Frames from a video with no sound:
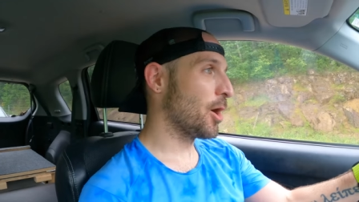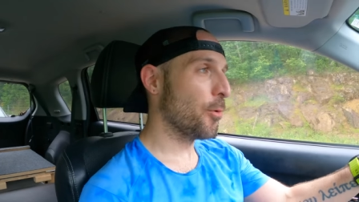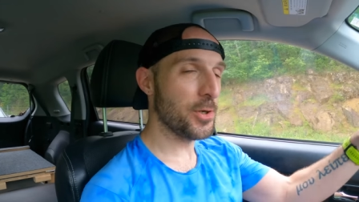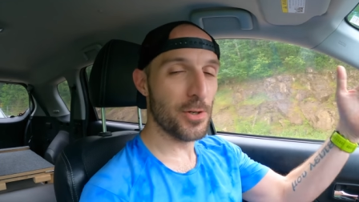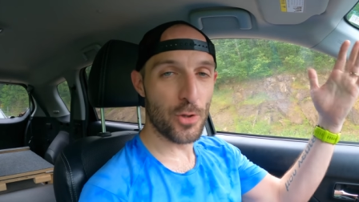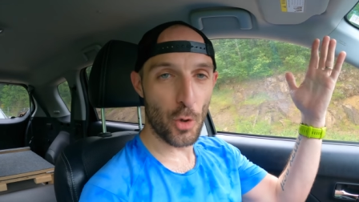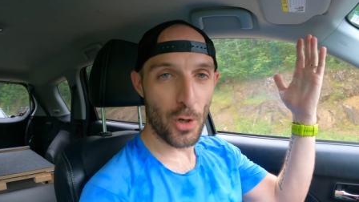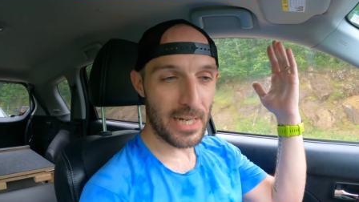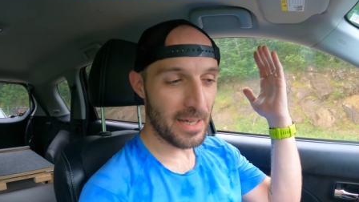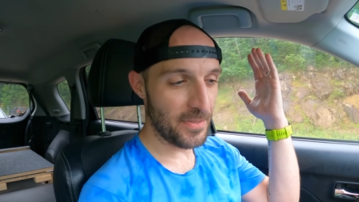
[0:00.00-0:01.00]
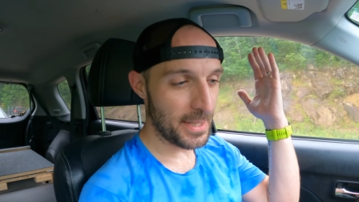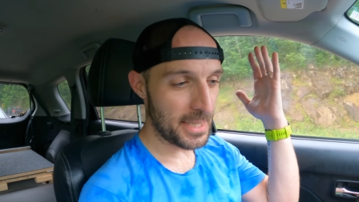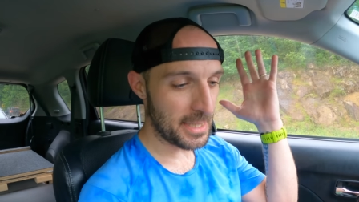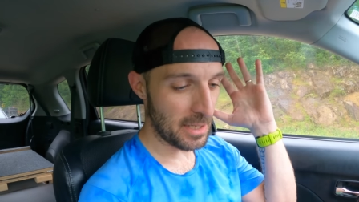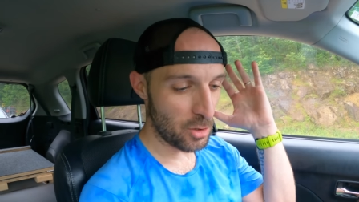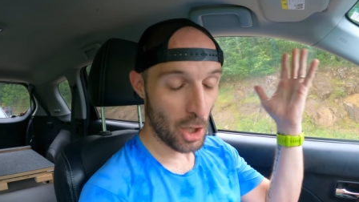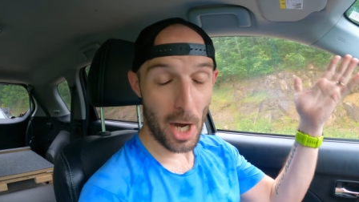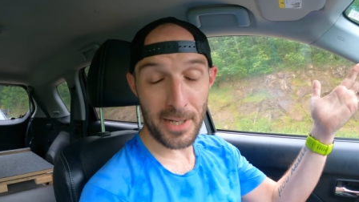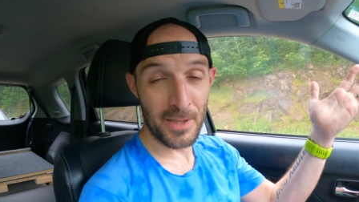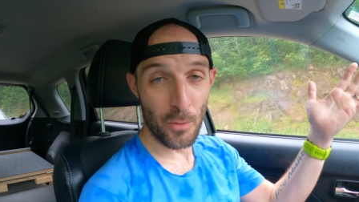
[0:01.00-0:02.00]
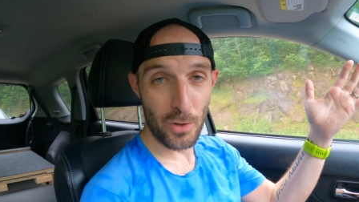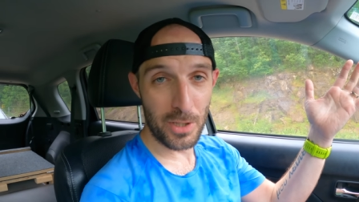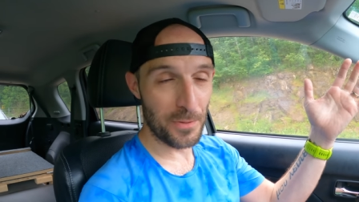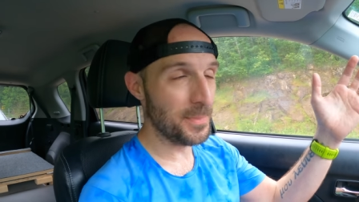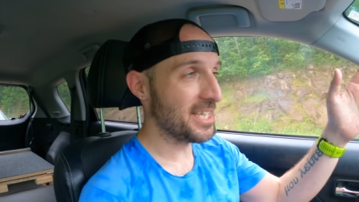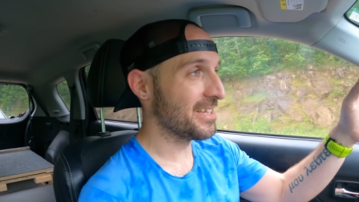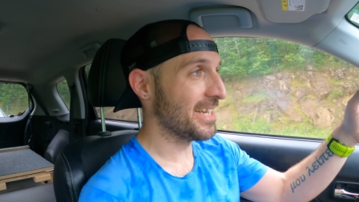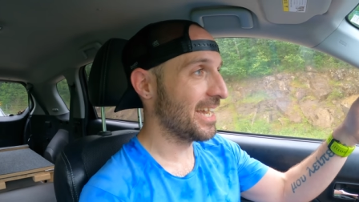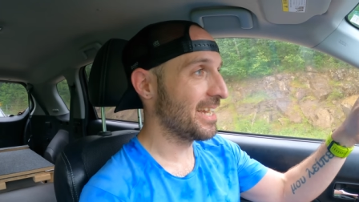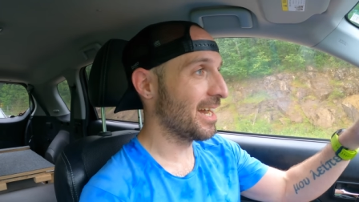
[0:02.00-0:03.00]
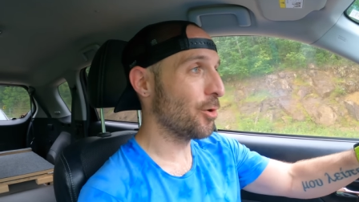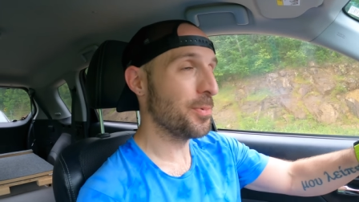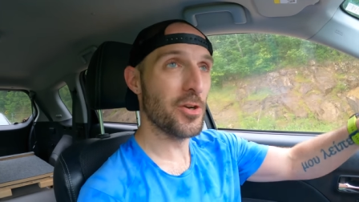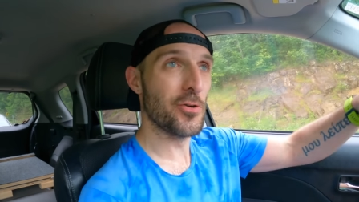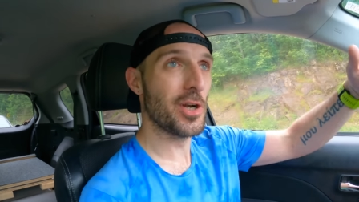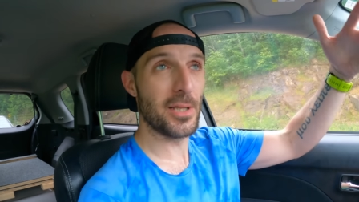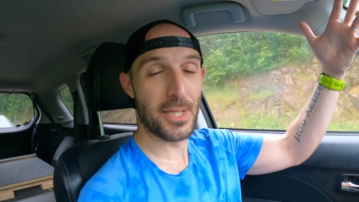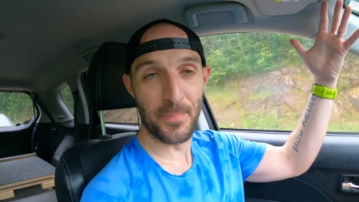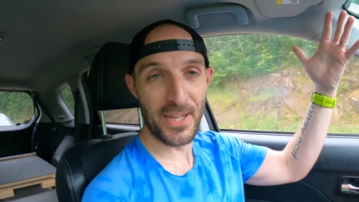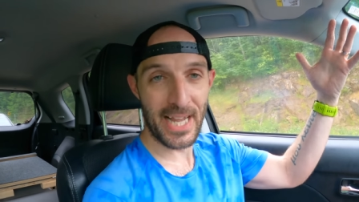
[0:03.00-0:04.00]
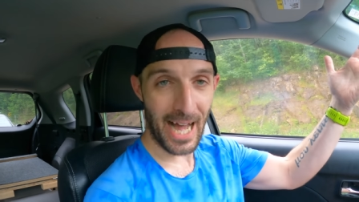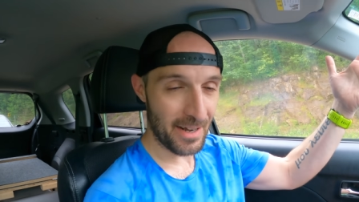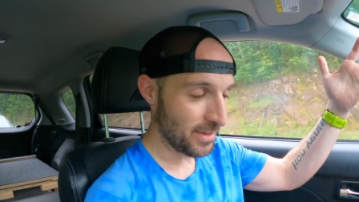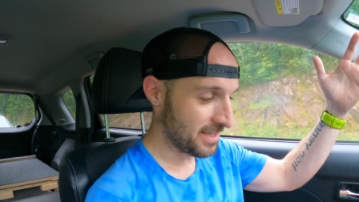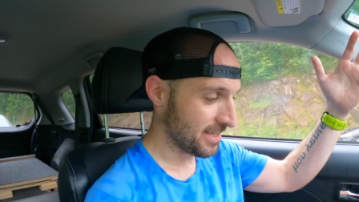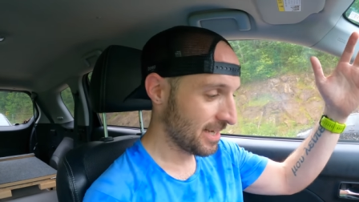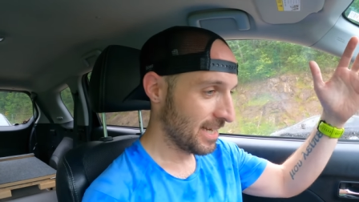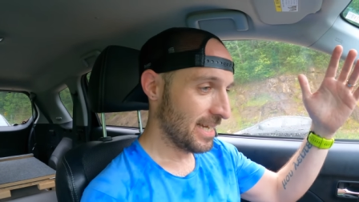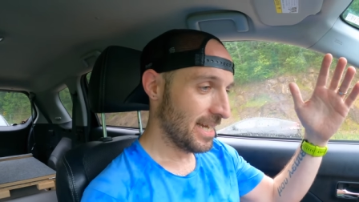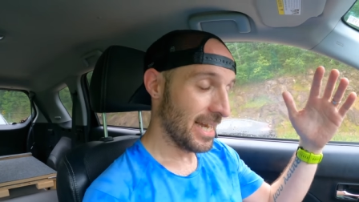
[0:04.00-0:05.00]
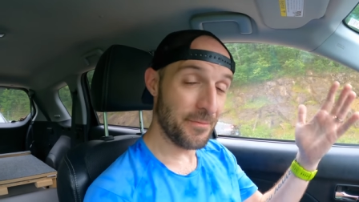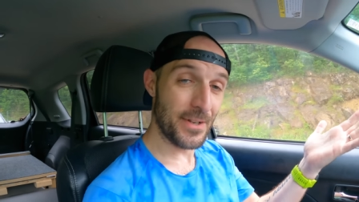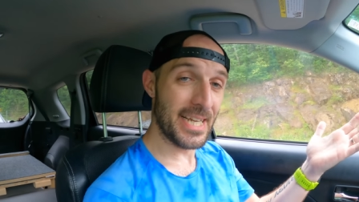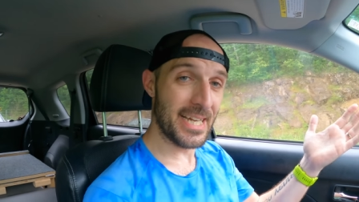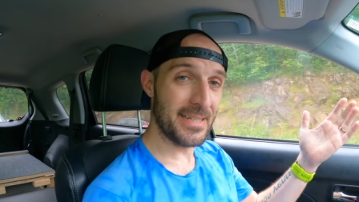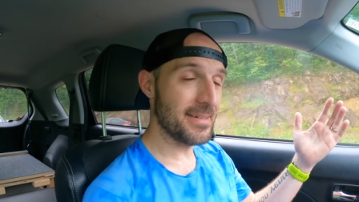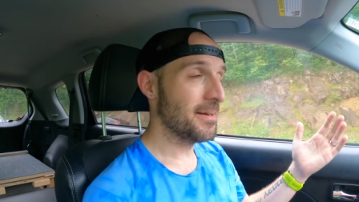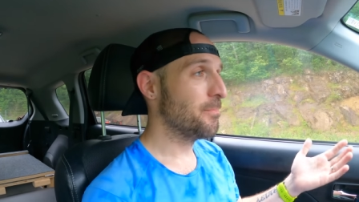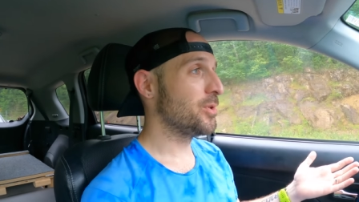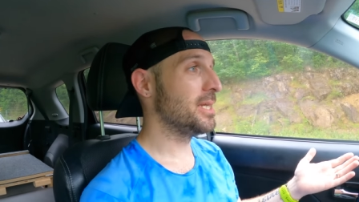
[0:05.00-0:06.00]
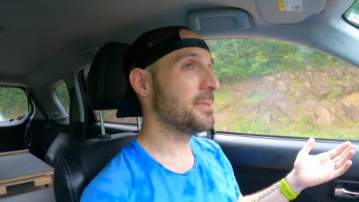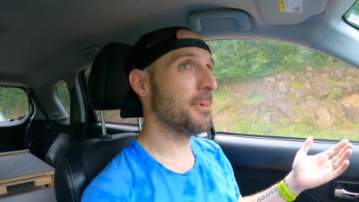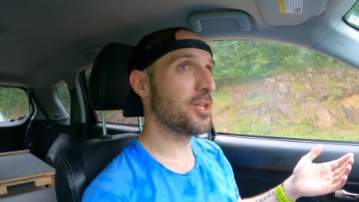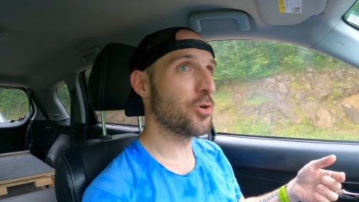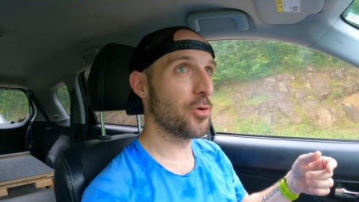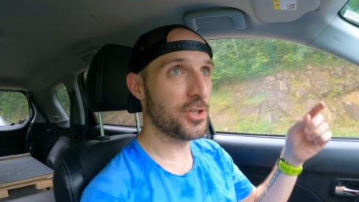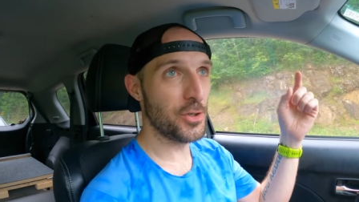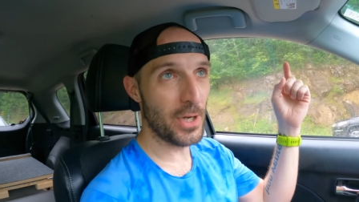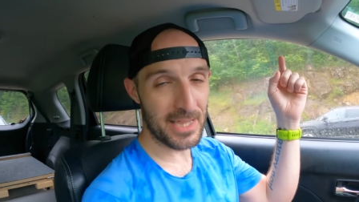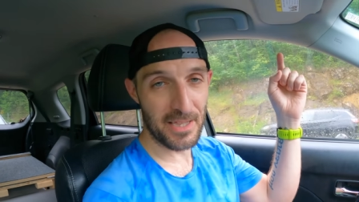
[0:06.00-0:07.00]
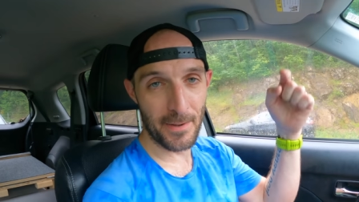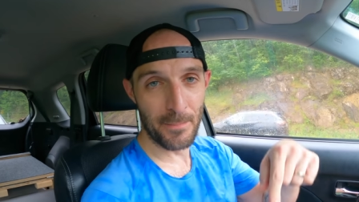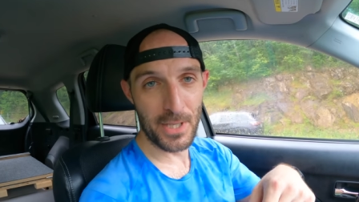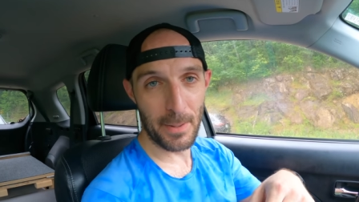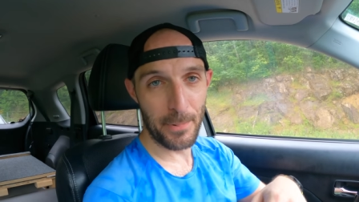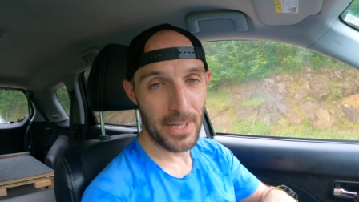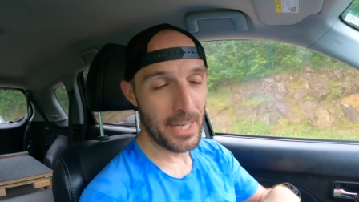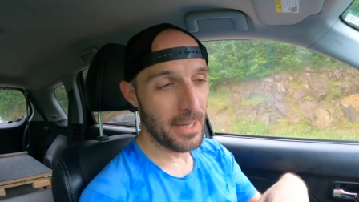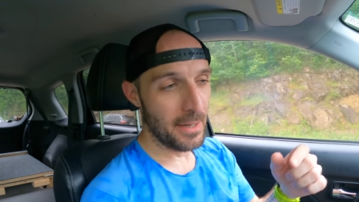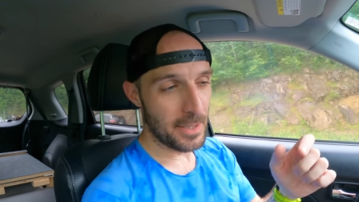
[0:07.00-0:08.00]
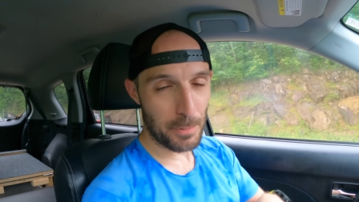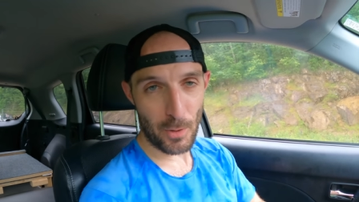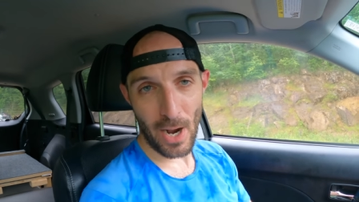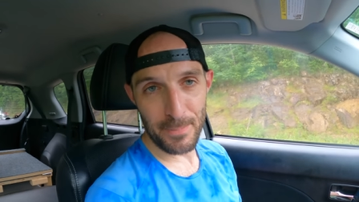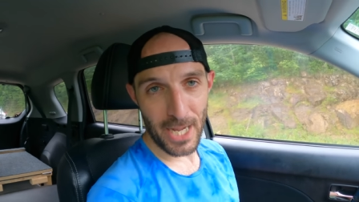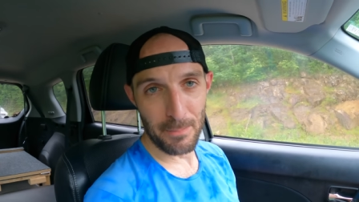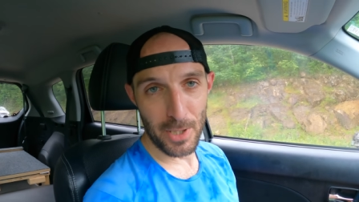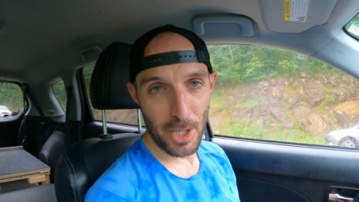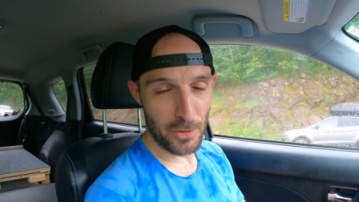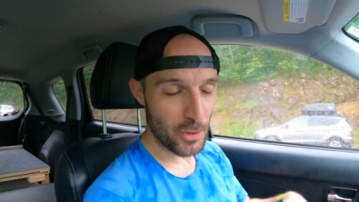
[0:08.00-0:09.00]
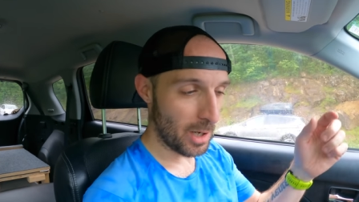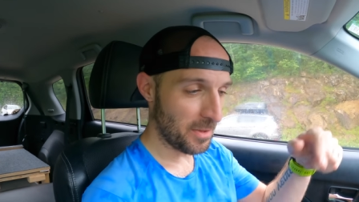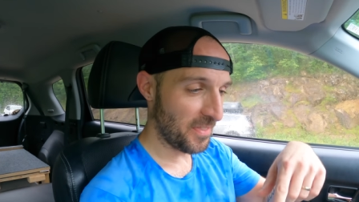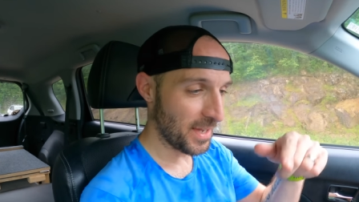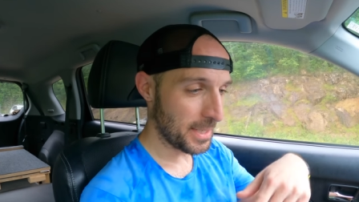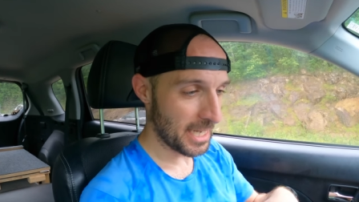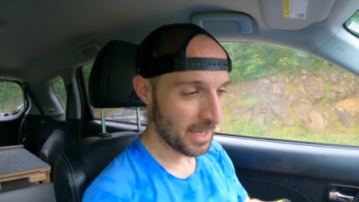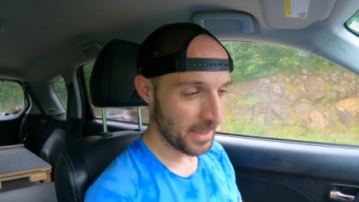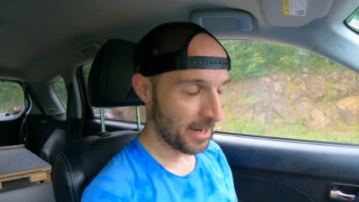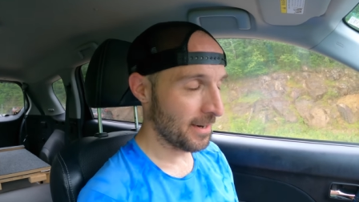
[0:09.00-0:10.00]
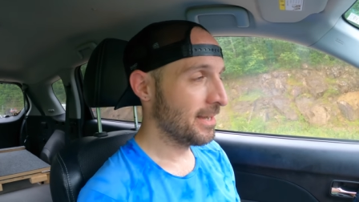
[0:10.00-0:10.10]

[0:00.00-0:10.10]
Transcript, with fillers: I hope you enjoyed this jog in the woods with me today. I hope you got something out of it. And if you did, please make sure to hit the thumbs up, subscribe down below, do all the things down there.